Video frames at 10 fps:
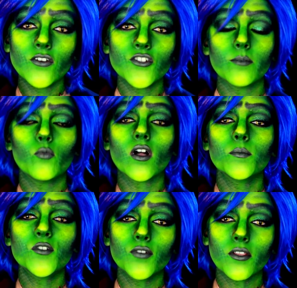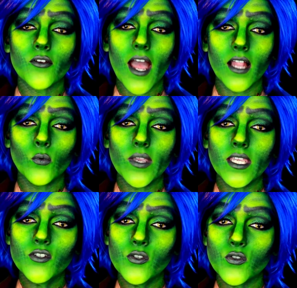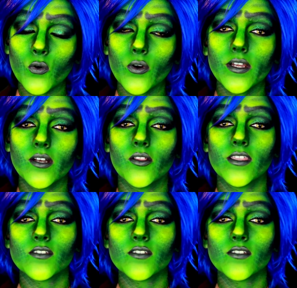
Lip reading: NERDSHIP, welcome to another Halloween tutorial.